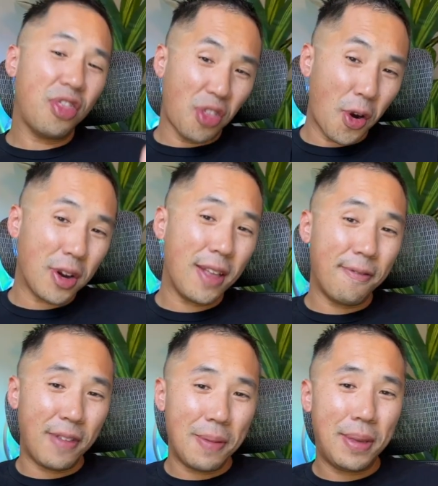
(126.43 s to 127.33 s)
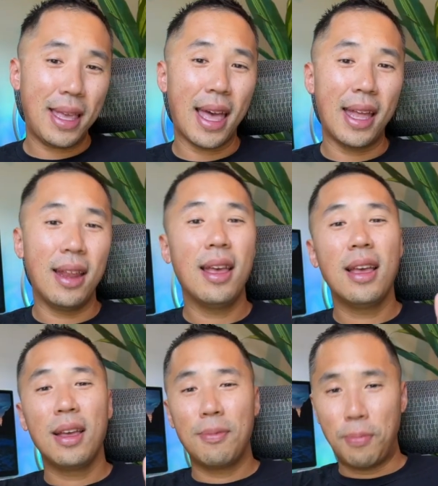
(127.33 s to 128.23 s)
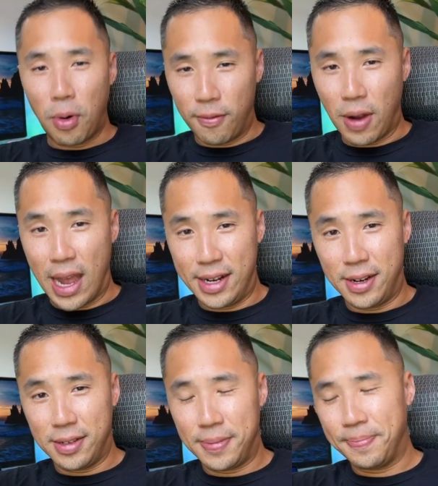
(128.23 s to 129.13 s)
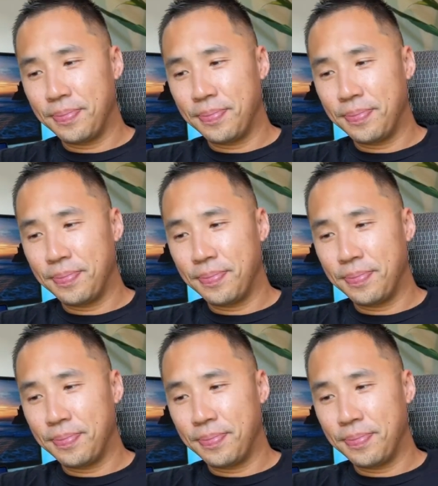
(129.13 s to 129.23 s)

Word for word: 30 VPN providers.